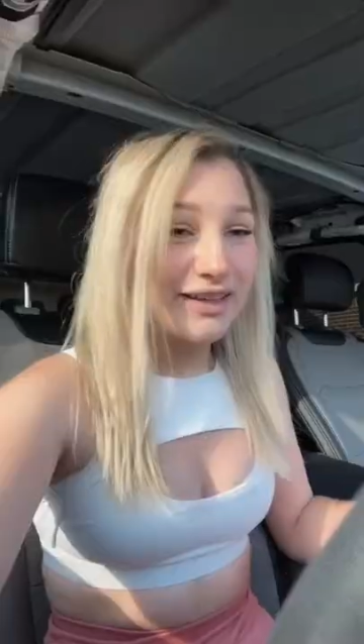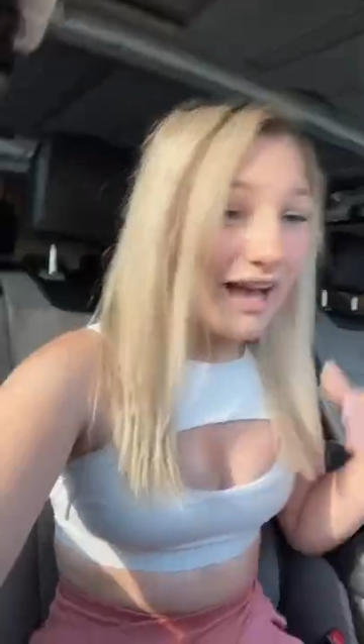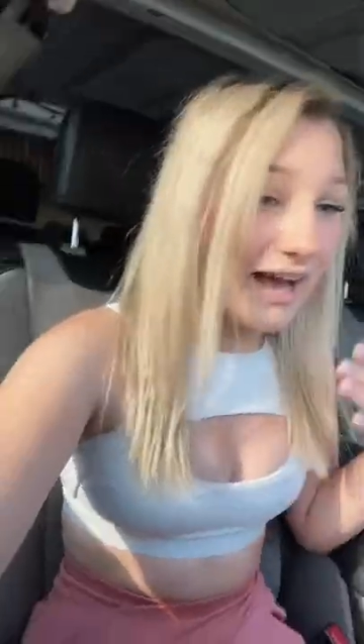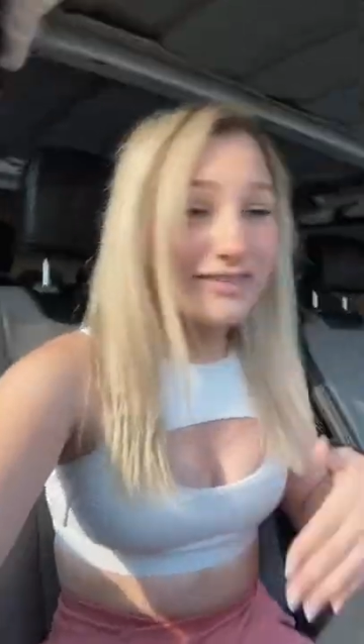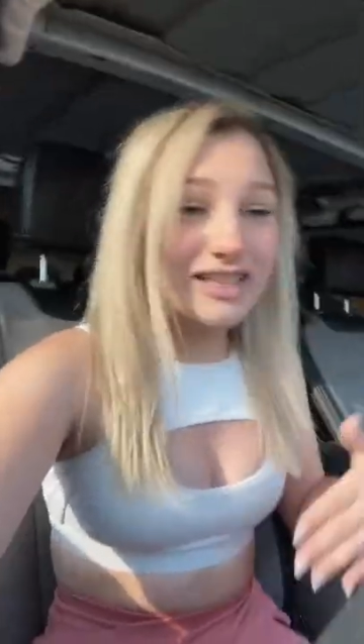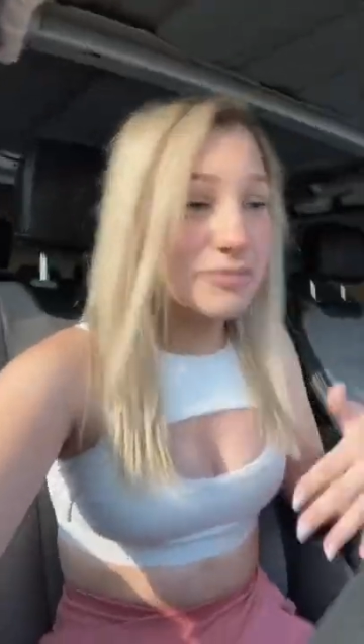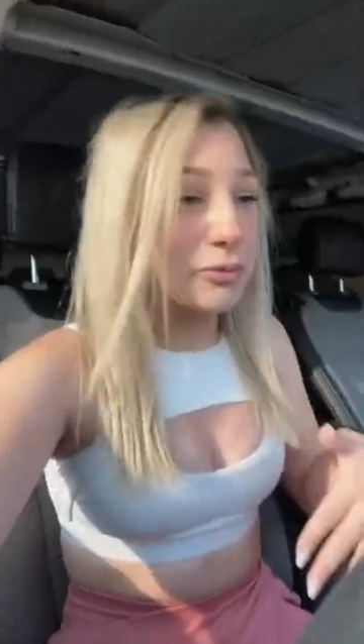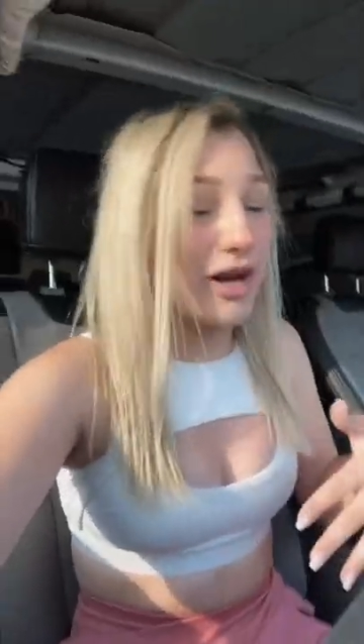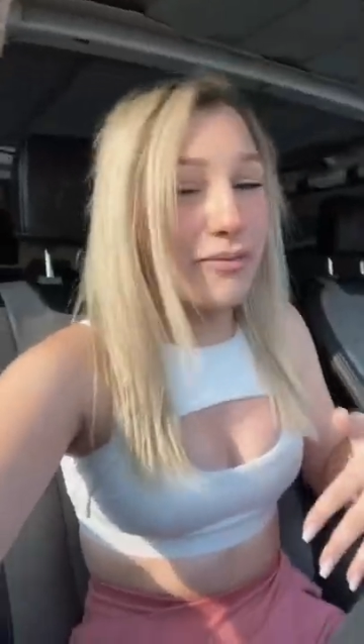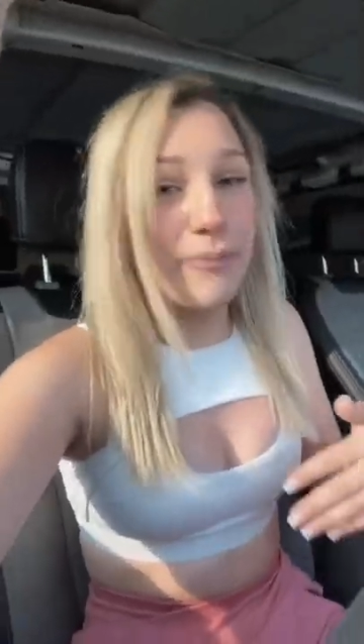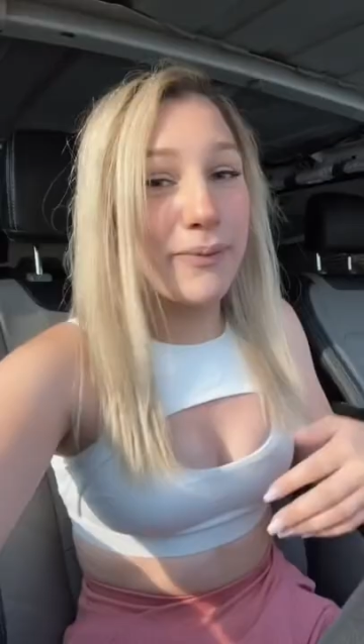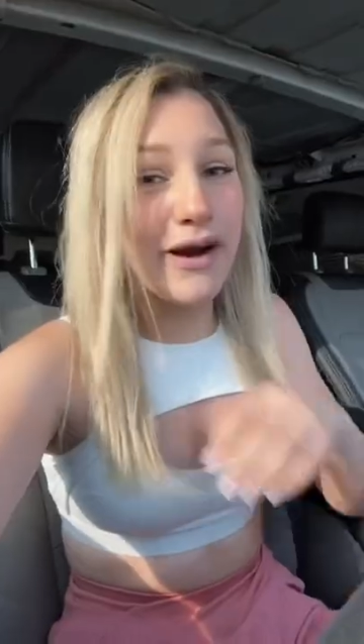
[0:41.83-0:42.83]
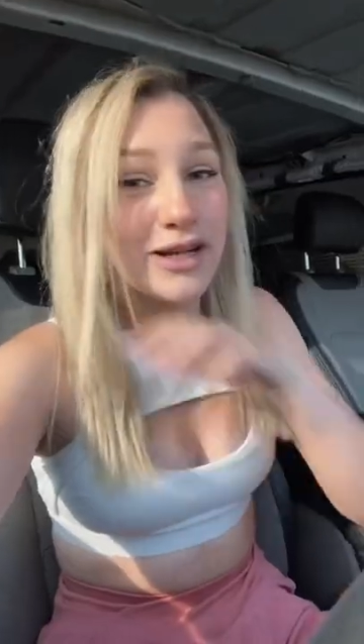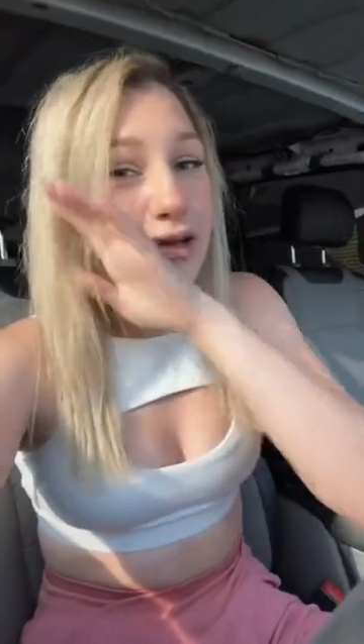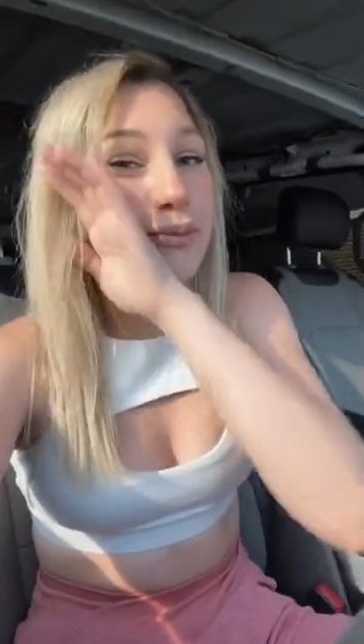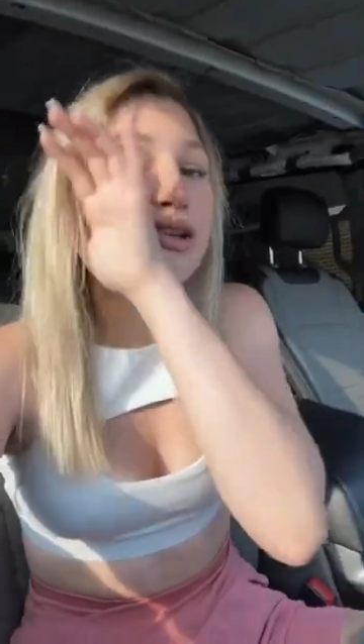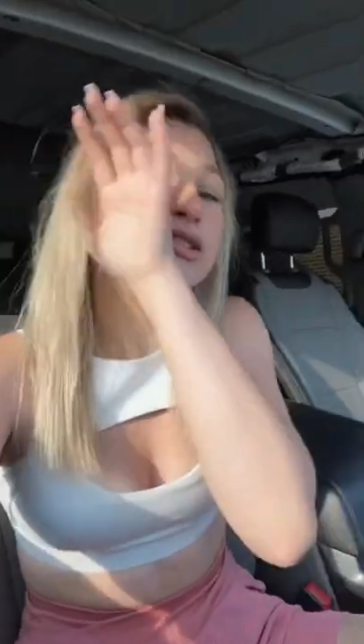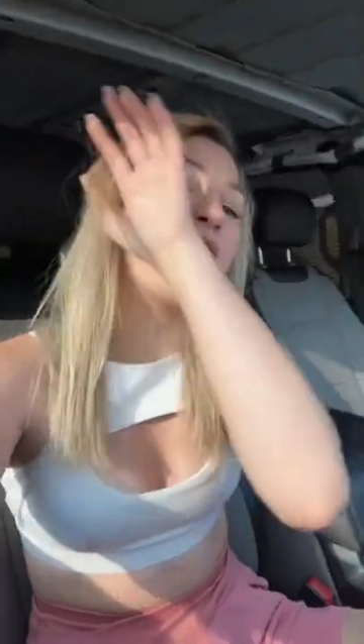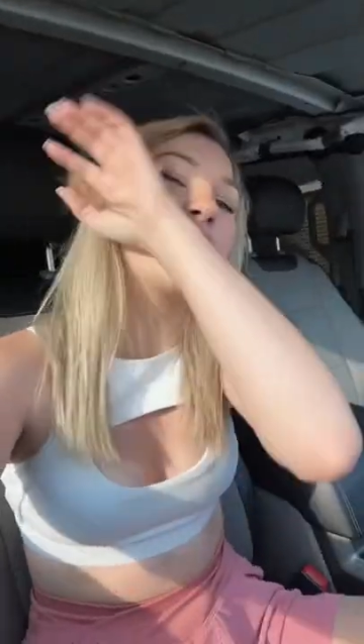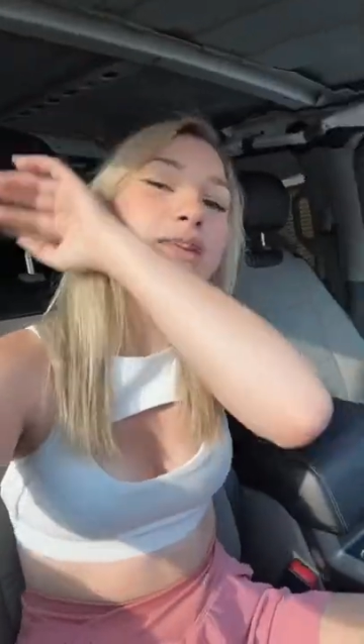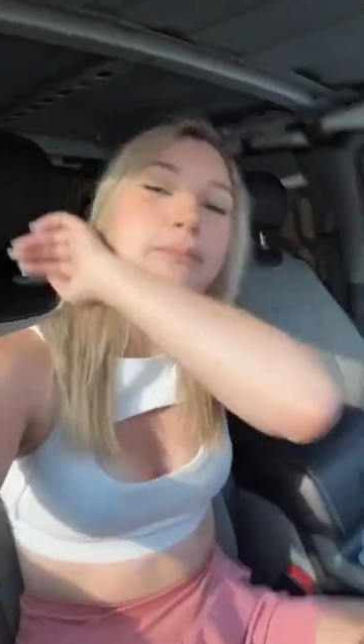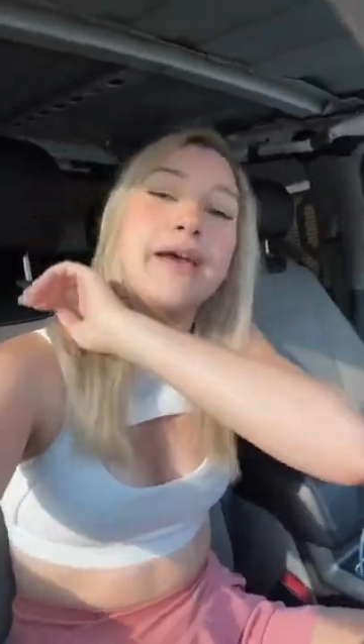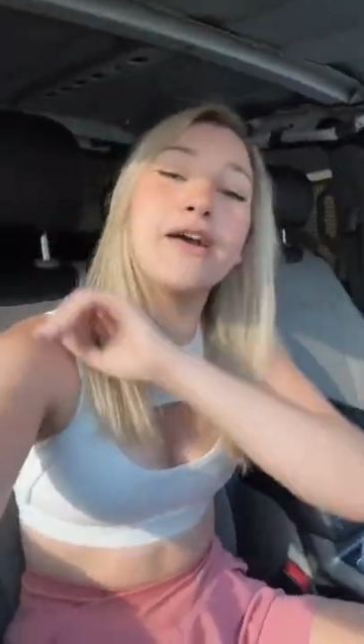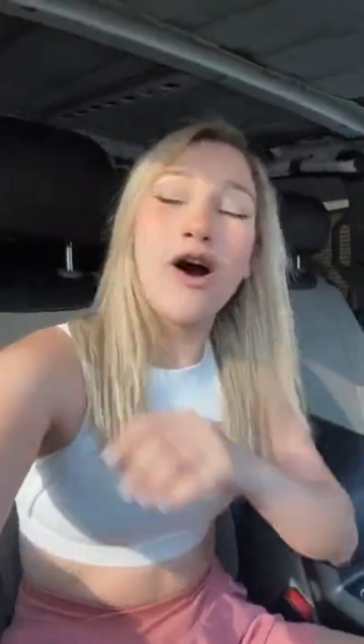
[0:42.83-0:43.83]
At this point, I'm embarrassed. I'm like, take
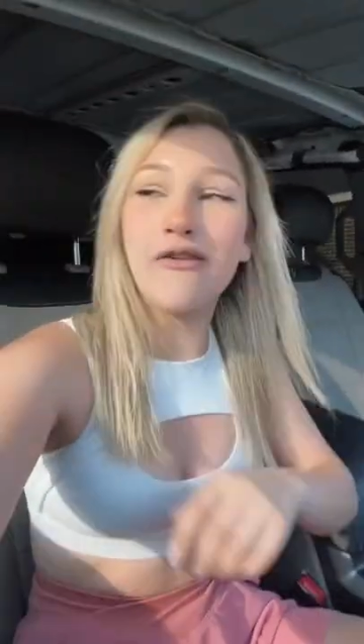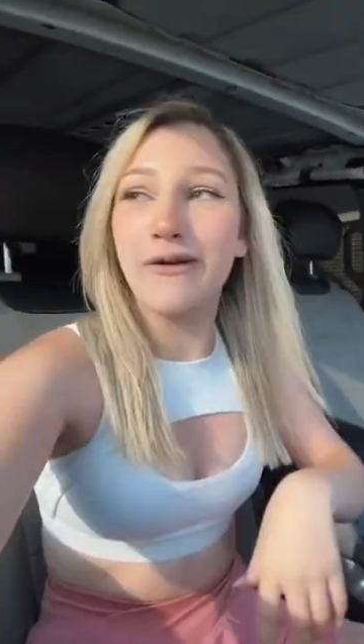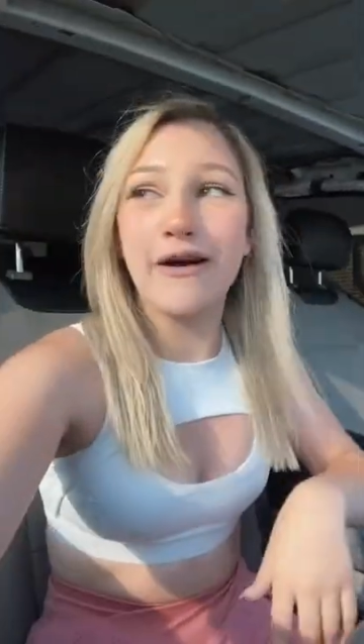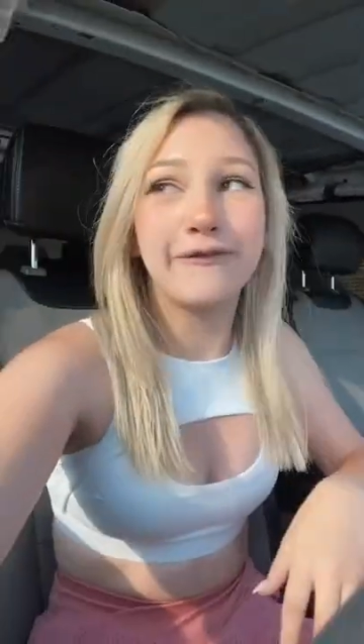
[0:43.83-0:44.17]
the mayo off my